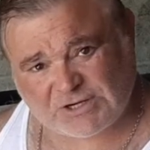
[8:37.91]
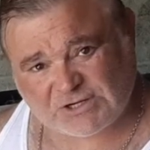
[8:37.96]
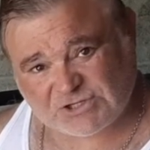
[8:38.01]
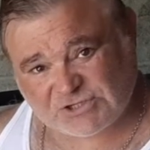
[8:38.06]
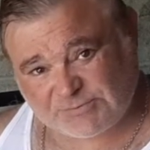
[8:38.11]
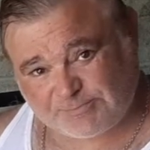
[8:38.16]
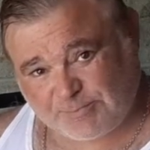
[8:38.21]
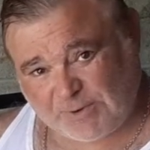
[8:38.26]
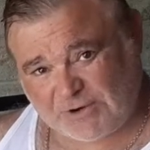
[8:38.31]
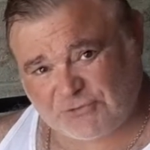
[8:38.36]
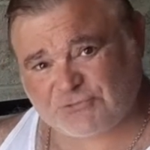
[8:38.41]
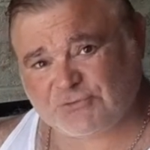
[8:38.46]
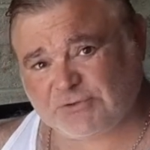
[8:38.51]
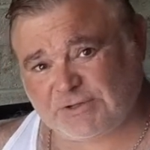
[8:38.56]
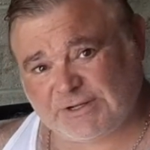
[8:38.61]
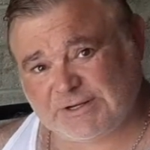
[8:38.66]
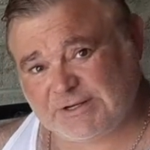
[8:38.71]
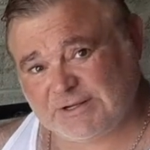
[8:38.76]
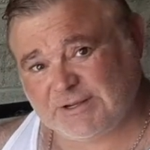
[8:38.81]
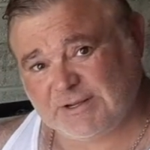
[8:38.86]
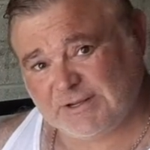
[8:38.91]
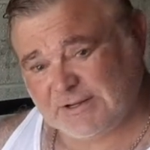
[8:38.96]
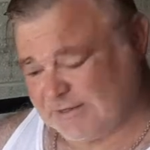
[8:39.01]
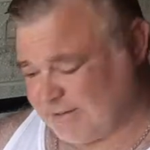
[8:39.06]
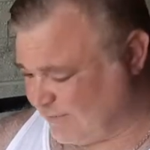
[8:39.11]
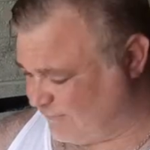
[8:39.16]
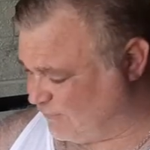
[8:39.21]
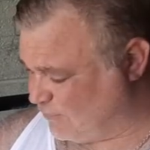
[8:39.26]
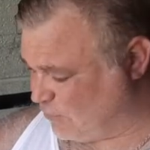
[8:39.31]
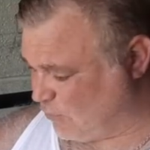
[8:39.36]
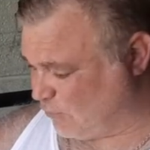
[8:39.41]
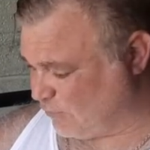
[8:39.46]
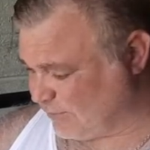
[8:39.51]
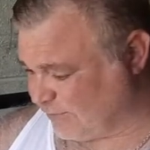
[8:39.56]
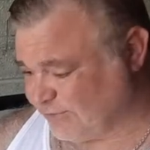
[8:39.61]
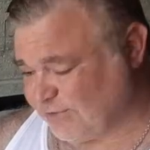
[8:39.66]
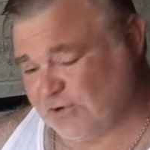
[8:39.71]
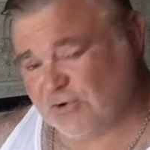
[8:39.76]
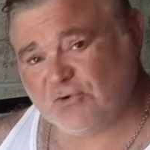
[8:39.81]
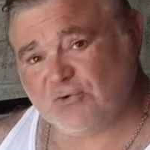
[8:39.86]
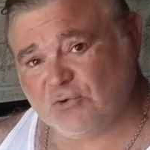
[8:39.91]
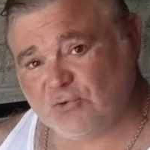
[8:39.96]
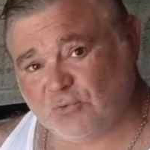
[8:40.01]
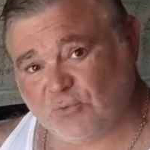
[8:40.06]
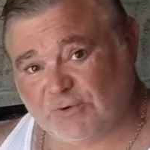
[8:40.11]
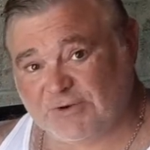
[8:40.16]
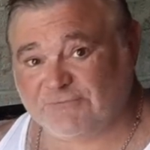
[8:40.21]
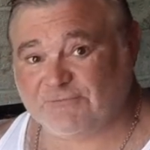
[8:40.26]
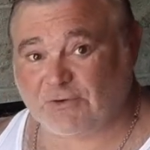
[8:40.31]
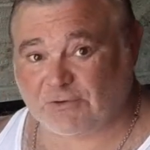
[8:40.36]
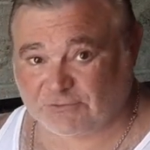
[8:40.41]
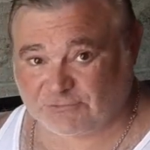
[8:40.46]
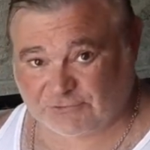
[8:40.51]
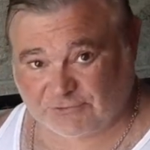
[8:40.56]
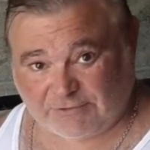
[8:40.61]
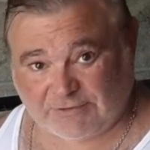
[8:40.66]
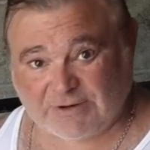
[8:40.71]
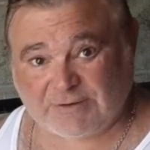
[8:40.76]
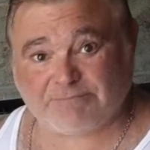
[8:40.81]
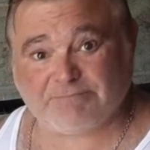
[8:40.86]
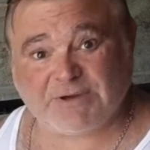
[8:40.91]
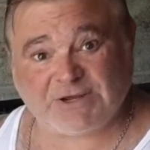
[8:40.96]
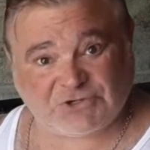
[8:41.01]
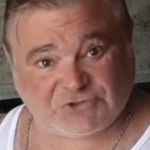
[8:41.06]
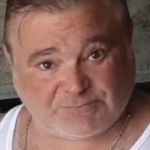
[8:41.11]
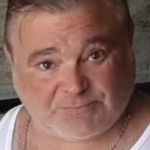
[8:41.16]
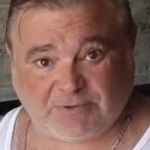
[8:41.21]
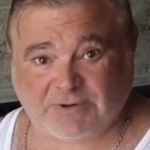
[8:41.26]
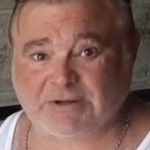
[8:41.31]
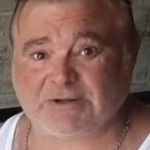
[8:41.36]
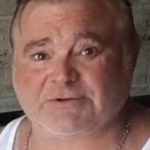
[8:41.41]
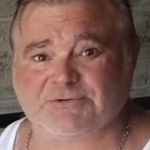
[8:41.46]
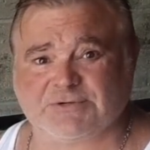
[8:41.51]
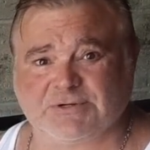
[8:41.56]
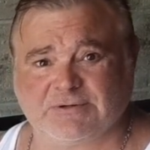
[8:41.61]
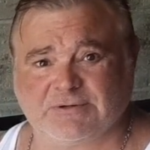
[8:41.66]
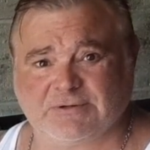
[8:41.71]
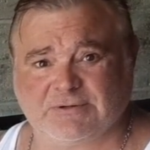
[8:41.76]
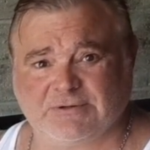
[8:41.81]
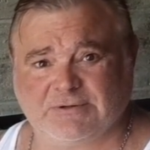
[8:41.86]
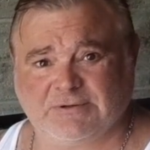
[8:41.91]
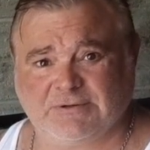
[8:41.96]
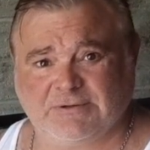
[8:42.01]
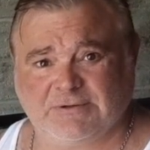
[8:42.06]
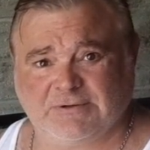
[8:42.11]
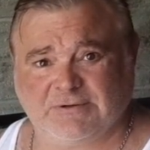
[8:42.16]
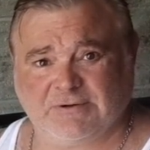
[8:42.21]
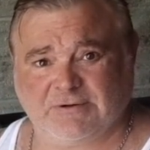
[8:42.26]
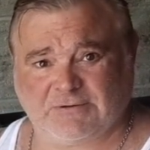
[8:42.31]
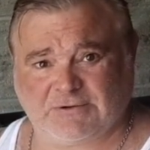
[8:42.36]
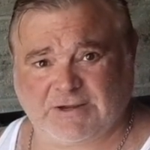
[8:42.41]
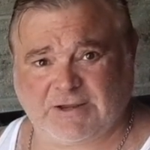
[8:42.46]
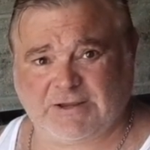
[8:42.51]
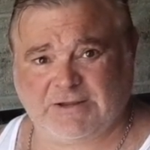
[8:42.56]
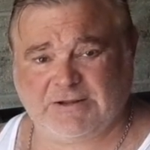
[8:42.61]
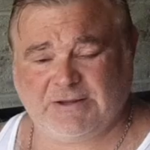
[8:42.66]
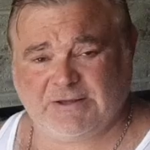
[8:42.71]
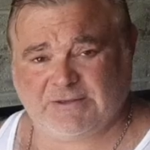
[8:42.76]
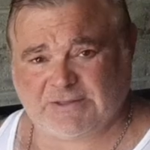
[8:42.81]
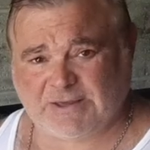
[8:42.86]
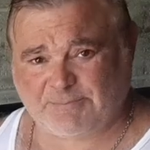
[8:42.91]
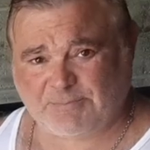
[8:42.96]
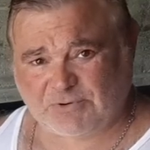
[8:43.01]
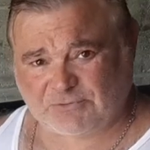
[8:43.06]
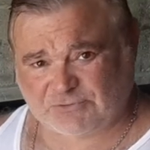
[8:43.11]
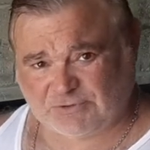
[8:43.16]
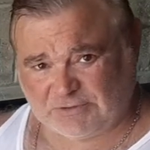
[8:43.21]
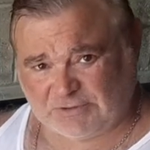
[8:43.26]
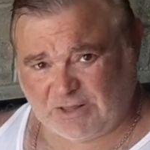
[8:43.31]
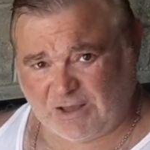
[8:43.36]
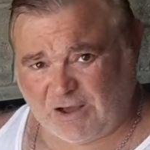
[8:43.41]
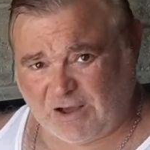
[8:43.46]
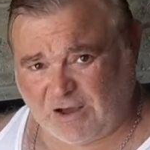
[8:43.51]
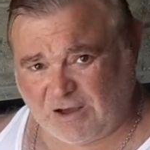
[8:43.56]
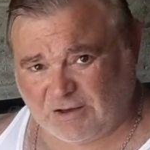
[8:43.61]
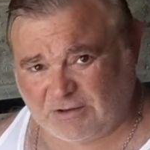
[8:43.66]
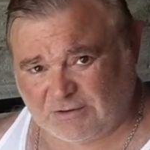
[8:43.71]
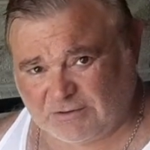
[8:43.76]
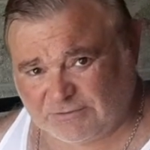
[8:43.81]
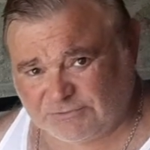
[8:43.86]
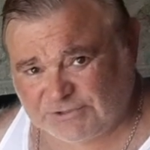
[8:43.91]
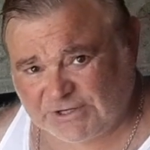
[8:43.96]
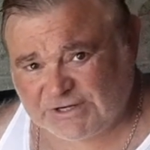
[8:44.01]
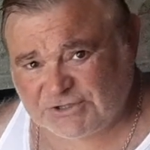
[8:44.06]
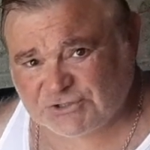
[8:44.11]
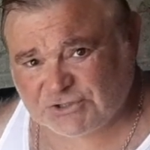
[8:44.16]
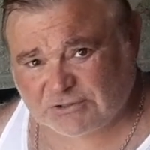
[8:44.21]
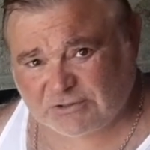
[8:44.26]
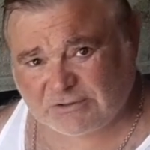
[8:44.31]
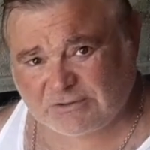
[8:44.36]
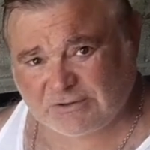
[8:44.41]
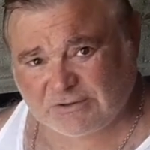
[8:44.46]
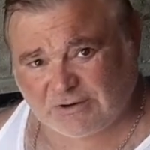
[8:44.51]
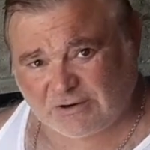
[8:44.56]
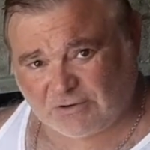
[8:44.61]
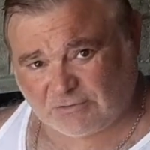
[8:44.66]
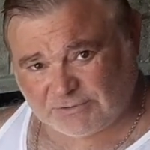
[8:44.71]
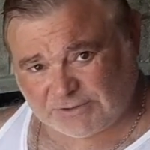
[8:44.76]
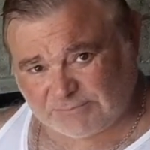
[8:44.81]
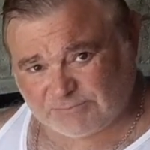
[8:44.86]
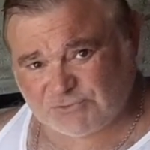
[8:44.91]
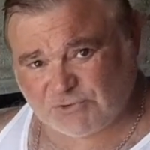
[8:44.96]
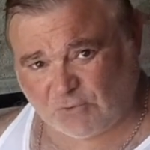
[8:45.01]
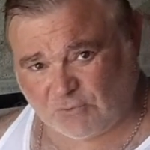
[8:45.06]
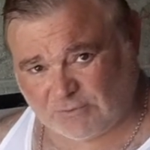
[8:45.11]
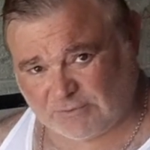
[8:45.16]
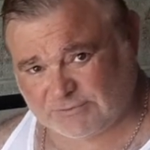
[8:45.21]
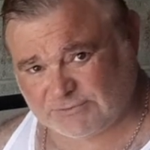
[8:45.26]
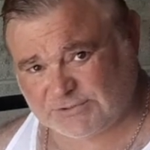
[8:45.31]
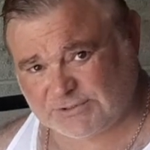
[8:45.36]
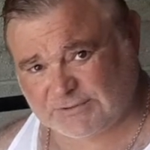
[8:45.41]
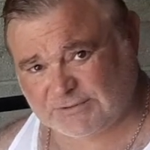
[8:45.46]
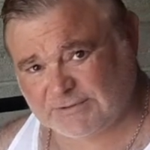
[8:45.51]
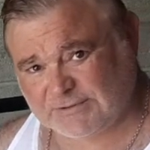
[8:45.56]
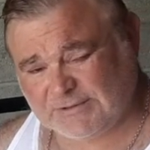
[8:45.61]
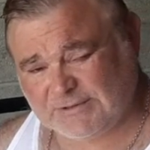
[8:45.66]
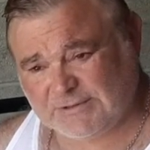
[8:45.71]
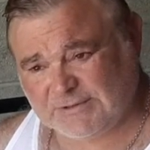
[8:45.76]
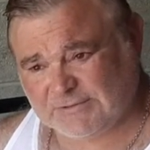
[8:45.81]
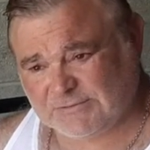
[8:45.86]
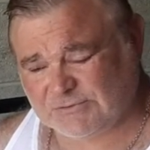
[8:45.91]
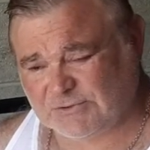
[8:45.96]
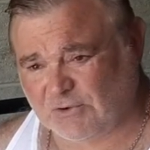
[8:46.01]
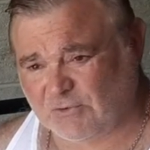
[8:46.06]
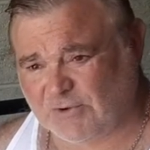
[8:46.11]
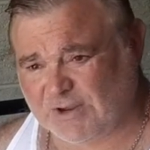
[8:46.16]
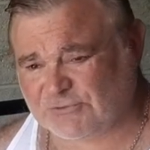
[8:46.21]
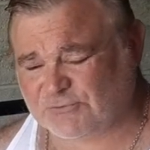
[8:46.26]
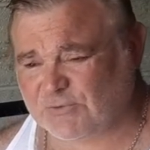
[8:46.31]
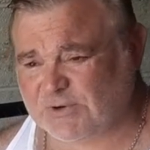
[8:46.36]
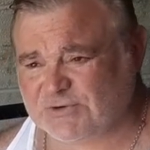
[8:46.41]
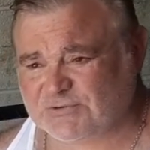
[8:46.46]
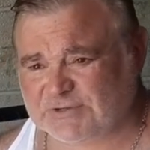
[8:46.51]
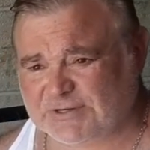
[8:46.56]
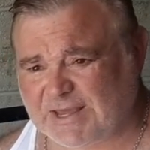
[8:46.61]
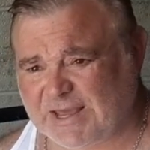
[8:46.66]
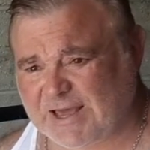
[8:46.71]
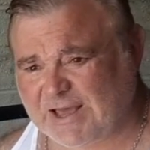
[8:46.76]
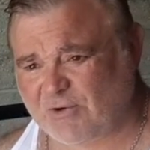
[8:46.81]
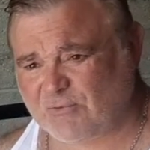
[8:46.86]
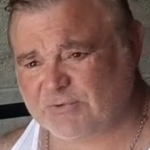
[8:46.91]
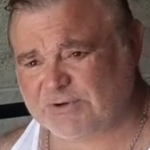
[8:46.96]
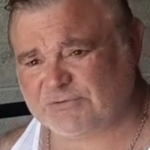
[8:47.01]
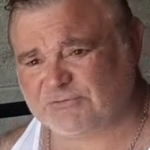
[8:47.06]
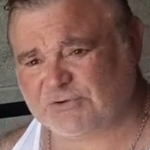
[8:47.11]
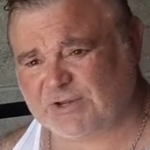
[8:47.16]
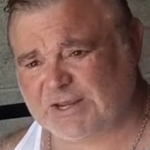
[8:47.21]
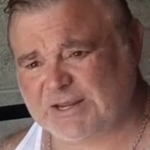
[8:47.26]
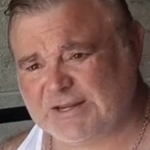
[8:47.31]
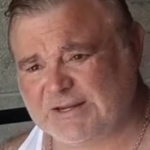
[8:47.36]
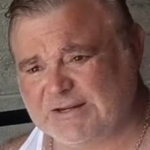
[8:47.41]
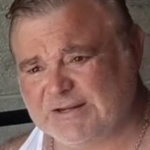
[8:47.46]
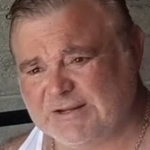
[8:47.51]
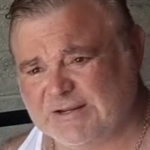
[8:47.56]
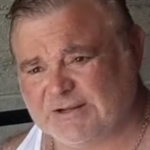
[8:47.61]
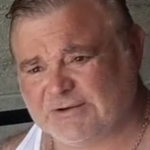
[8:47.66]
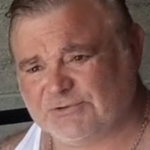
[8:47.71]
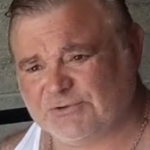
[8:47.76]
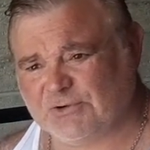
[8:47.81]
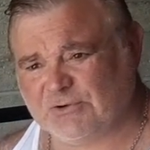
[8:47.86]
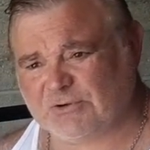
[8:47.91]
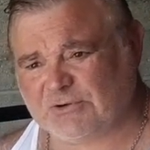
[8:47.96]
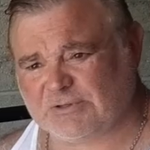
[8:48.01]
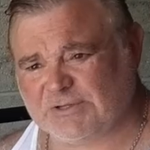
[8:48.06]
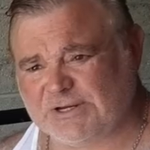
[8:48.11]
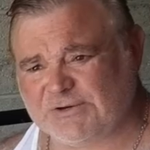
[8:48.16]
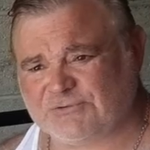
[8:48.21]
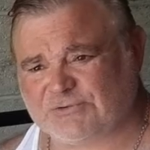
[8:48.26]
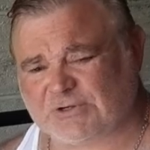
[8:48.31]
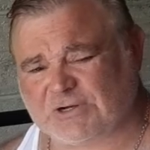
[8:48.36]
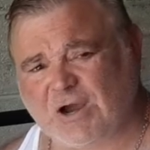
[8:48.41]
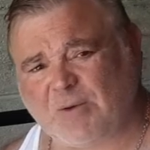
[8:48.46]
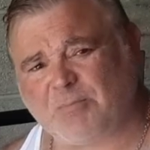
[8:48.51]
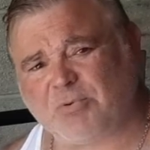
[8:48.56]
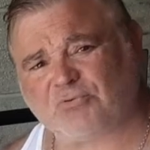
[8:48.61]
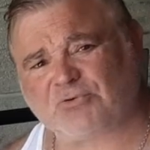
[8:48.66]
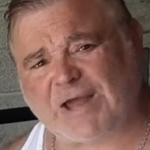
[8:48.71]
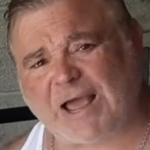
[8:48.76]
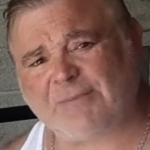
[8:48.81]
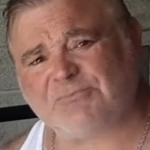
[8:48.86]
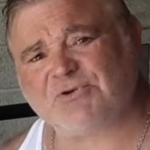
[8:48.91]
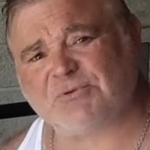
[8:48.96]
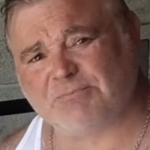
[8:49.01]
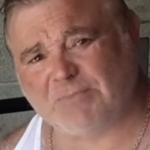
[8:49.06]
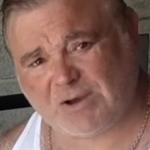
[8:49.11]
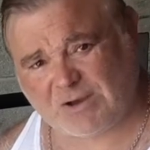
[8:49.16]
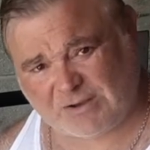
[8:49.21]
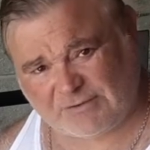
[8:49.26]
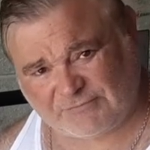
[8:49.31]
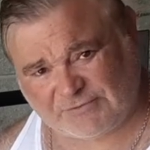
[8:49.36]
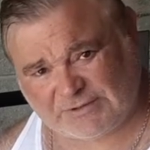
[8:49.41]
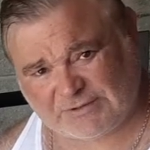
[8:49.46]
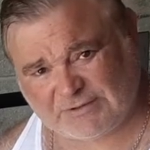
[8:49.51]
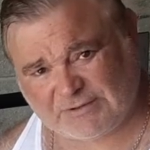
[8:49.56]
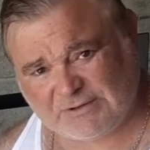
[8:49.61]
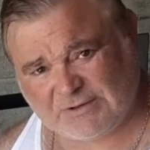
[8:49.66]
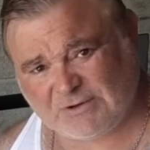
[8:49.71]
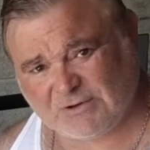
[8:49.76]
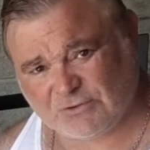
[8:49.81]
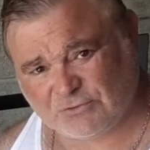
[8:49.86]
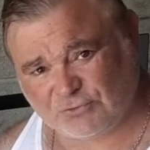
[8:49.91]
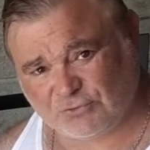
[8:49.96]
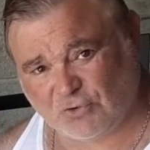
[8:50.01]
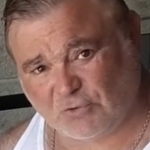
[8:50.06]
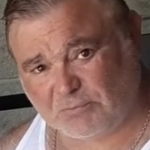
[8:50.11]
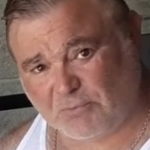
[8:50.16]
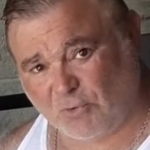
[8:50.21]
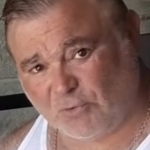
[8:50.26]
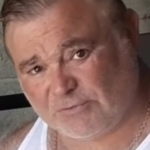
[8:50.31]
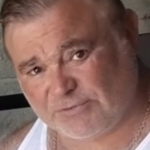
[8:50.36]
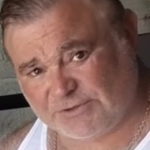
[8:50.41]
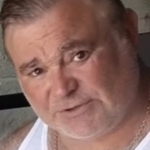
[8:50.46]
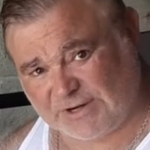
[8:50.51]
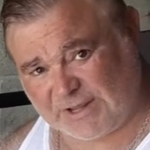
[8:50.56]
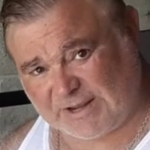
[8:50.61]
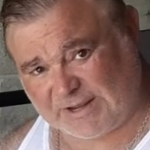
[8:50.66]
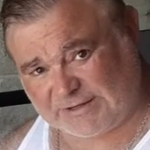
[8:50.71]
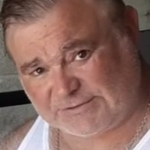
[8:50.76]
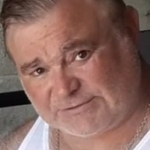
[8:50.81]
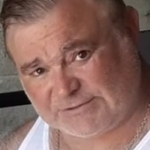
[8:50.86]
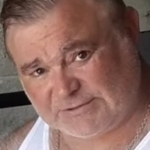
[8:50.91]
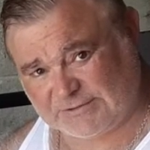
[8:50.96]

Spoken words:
Especially if you're going to do reverse grip bench press. Okay, that puts a lot of tension on them joints. So that's the reason I only say do at least a couple times a month, no more than that.